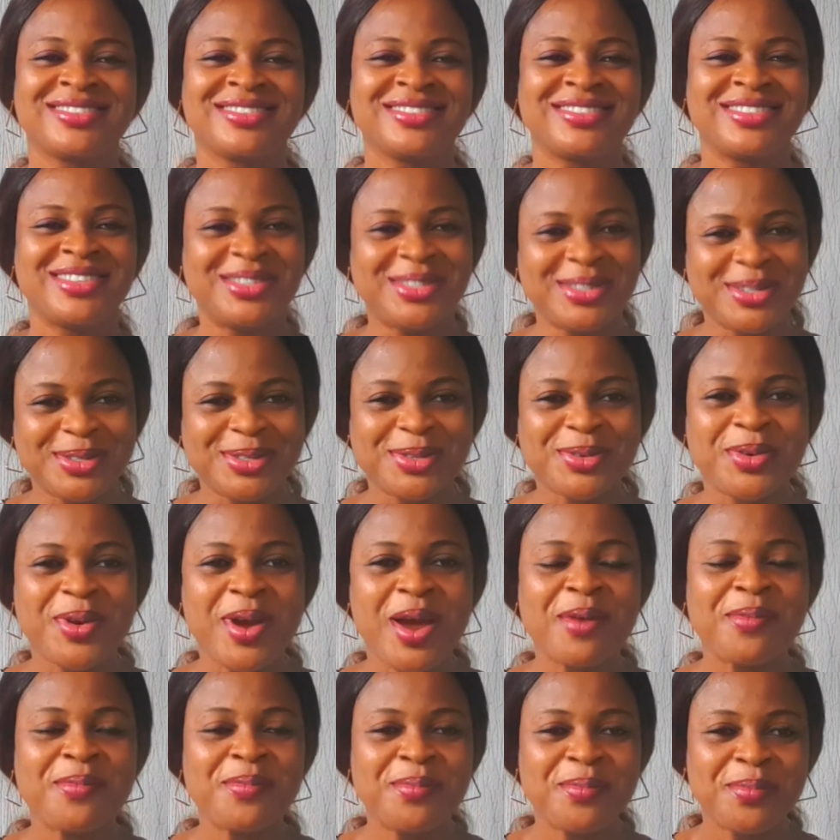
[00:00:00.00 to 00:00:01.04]
the
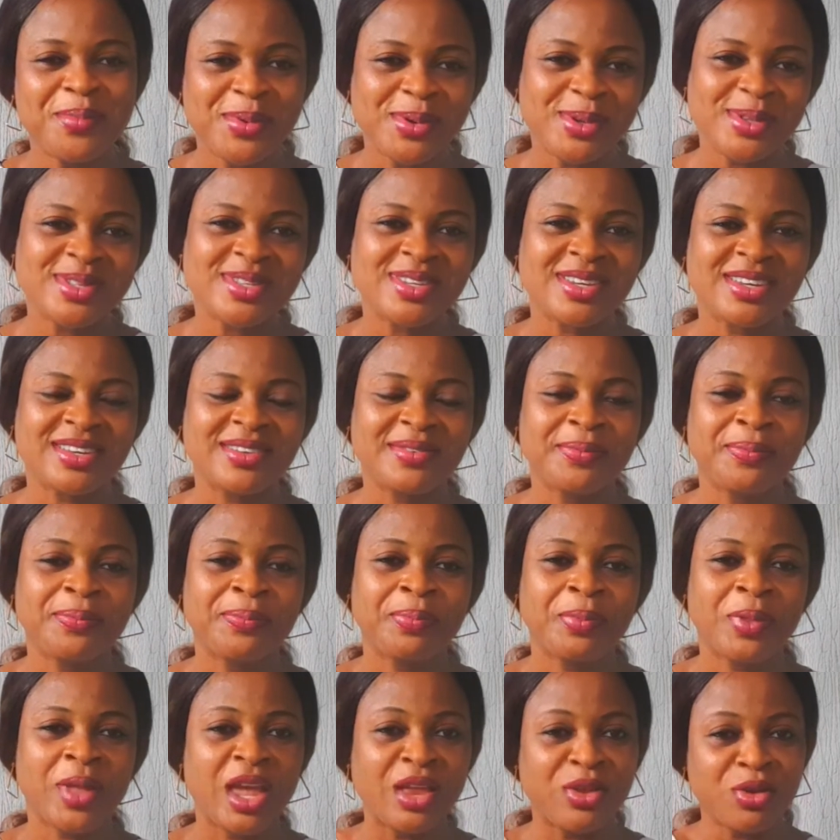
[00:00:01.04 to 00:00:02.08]
subscribe button
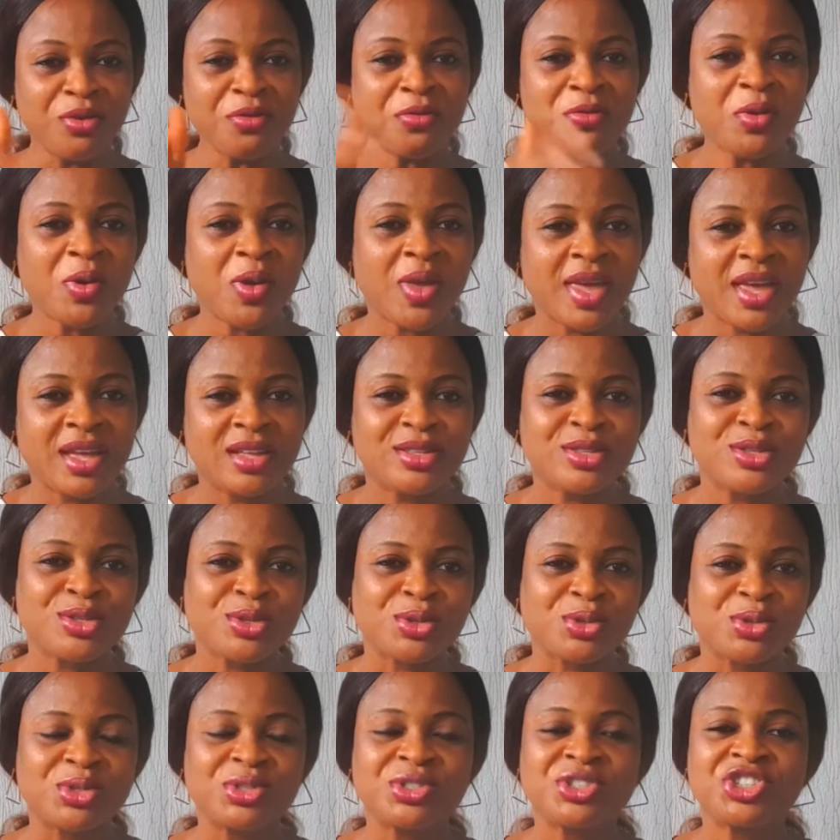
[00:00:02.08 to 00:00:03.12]
and don't forget
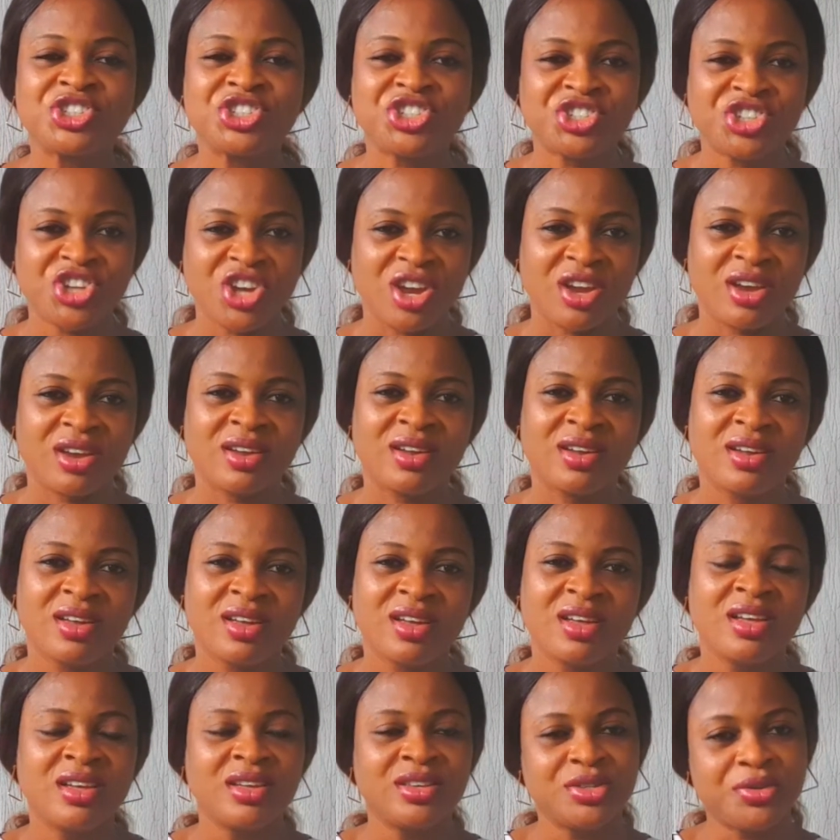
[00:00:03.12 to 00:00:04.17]
to share
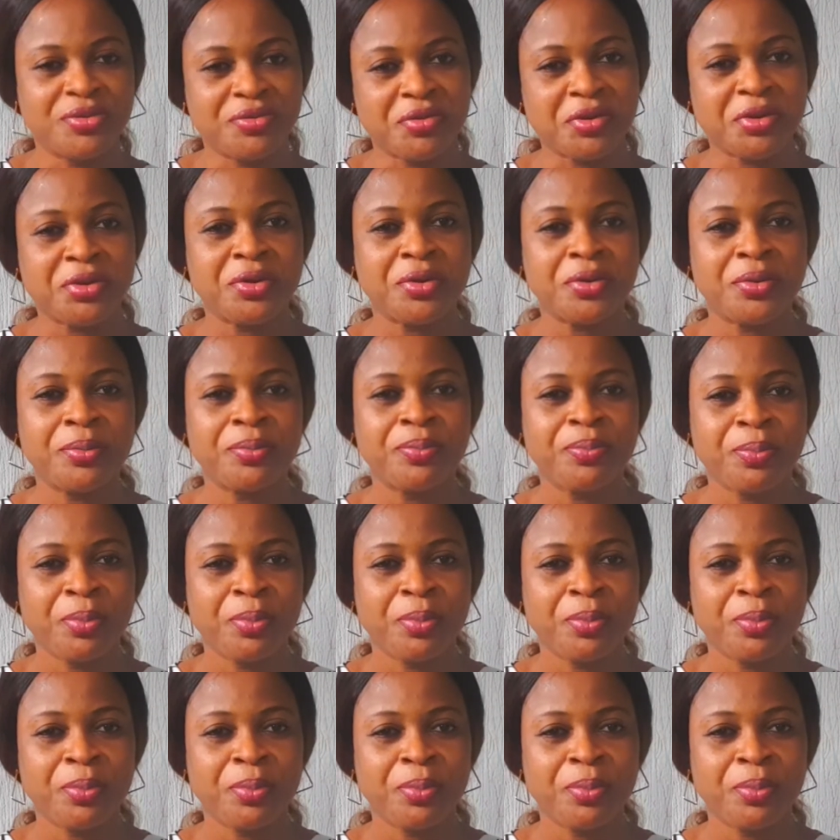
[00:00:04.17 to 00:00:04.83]
the video.